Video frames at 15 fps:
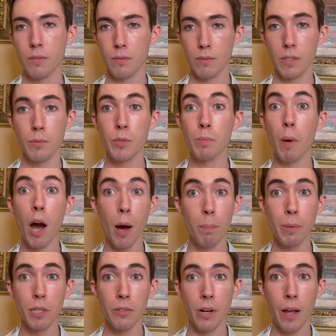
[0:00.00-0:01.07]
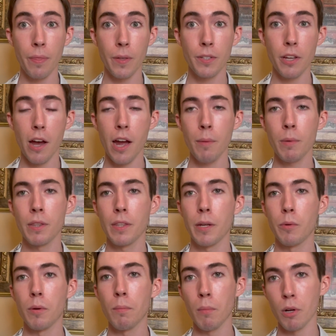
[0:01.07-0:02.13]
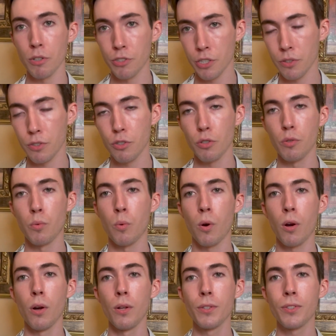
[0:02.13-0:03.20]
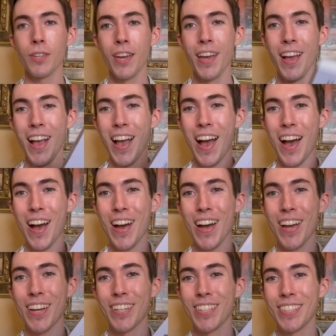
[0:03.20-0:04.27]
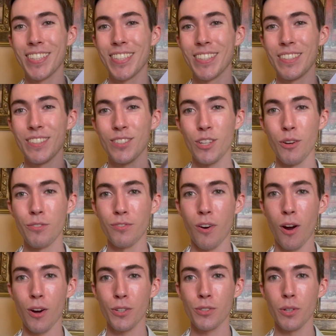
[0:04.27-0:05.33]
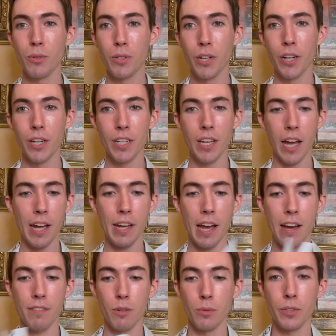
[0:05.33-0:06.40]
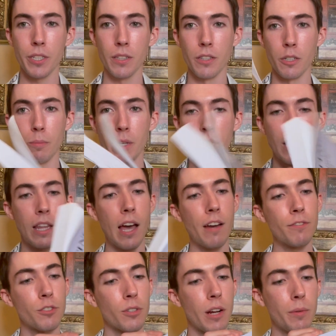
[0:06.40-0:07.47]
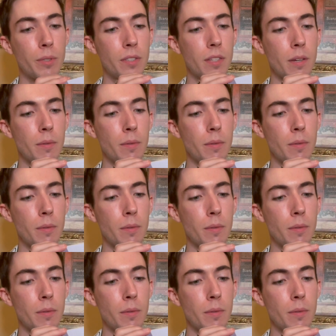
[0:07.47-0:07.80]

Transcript: it was popular at the time and they were merging the two worlds. So far, so good. I have only a little bit left, or I would say,